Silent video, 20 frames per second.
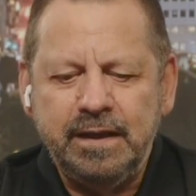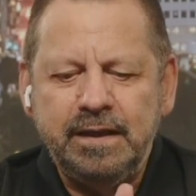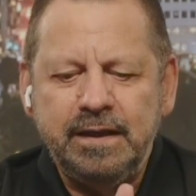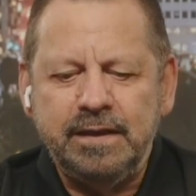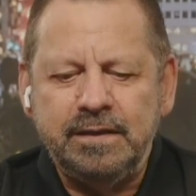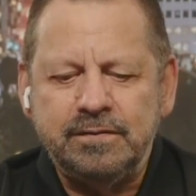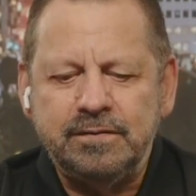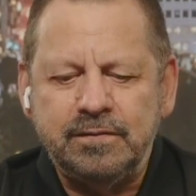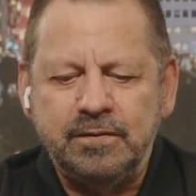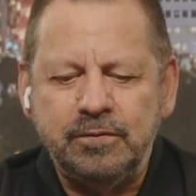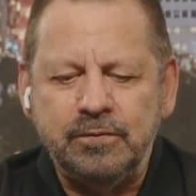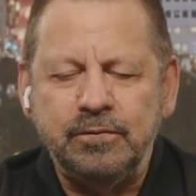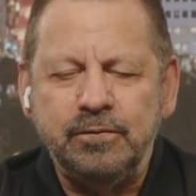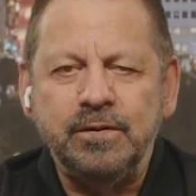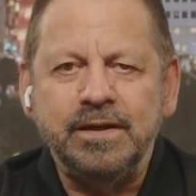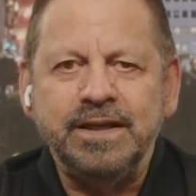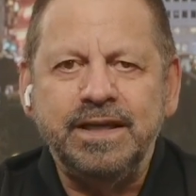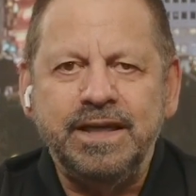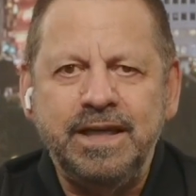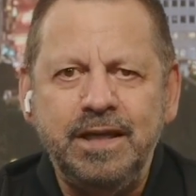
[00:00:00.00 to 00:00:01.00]
Is to
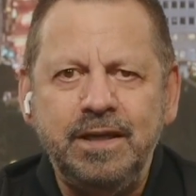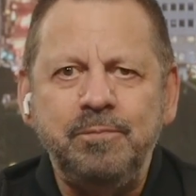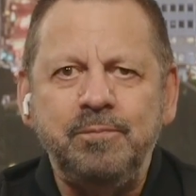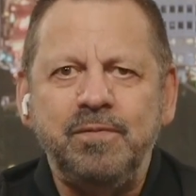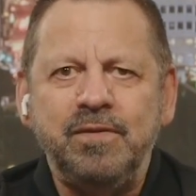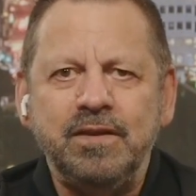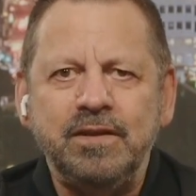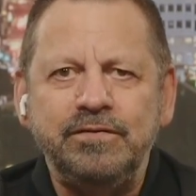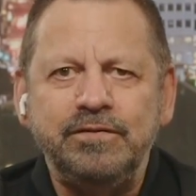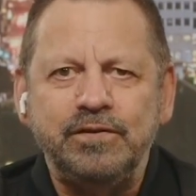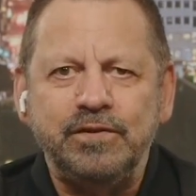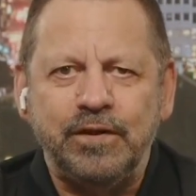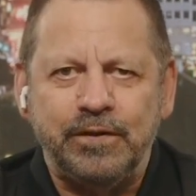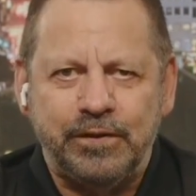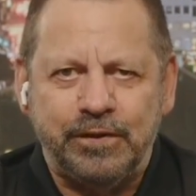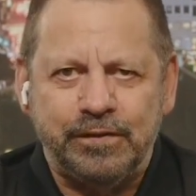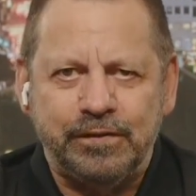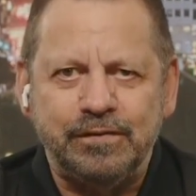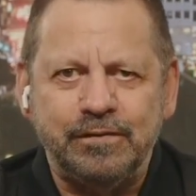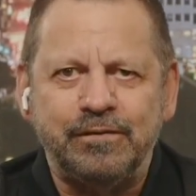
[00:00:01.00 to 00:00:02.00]
keep the
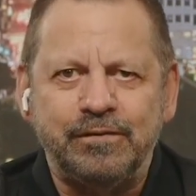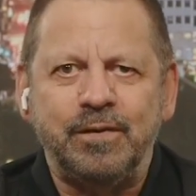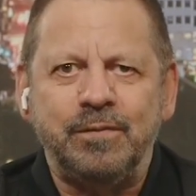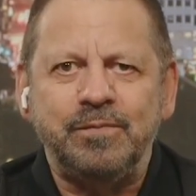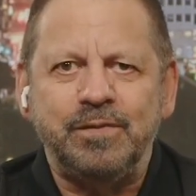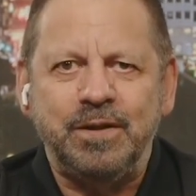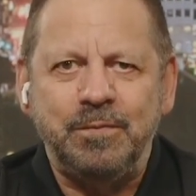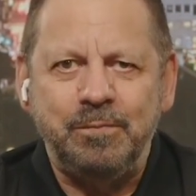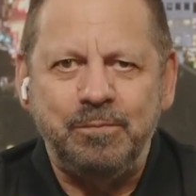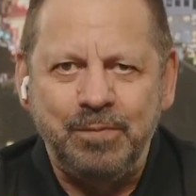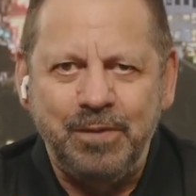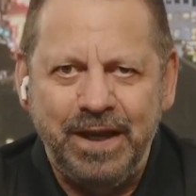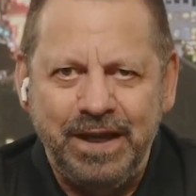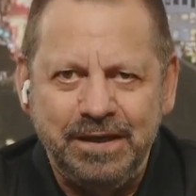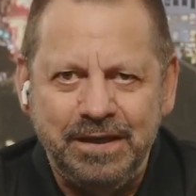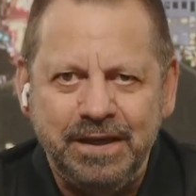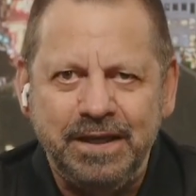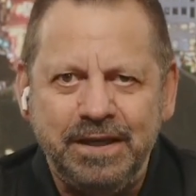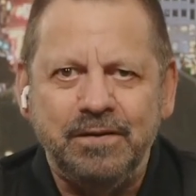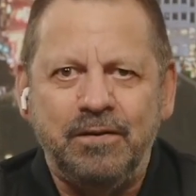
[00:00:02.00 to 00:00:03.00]
church from
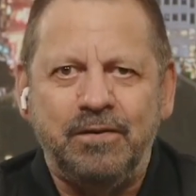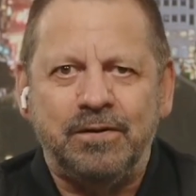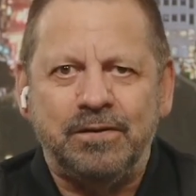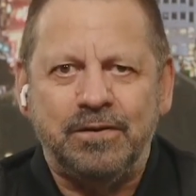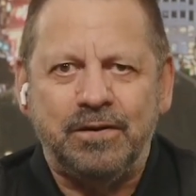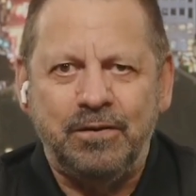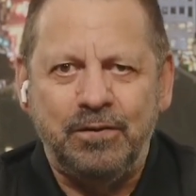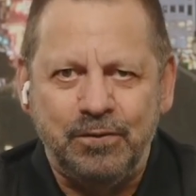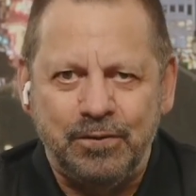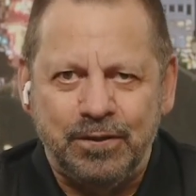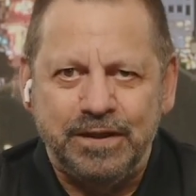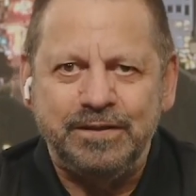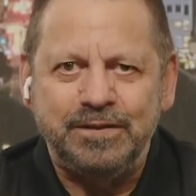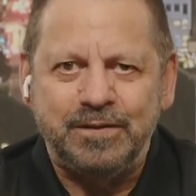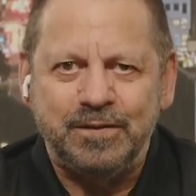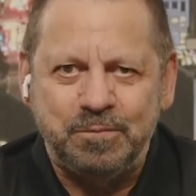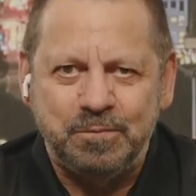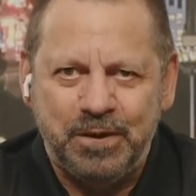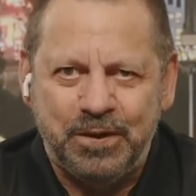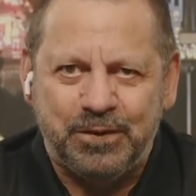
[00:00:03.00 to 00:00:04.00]
depending on the Holy
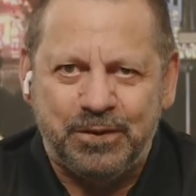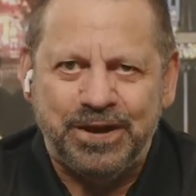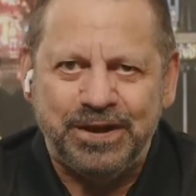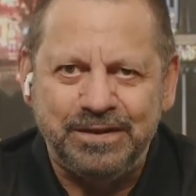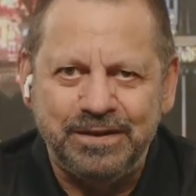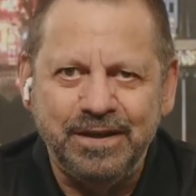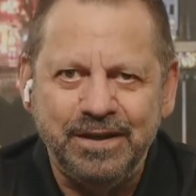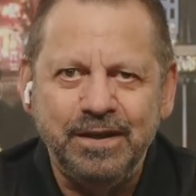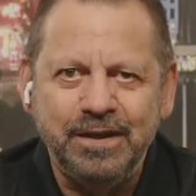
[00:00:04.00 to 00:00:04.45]
Spirit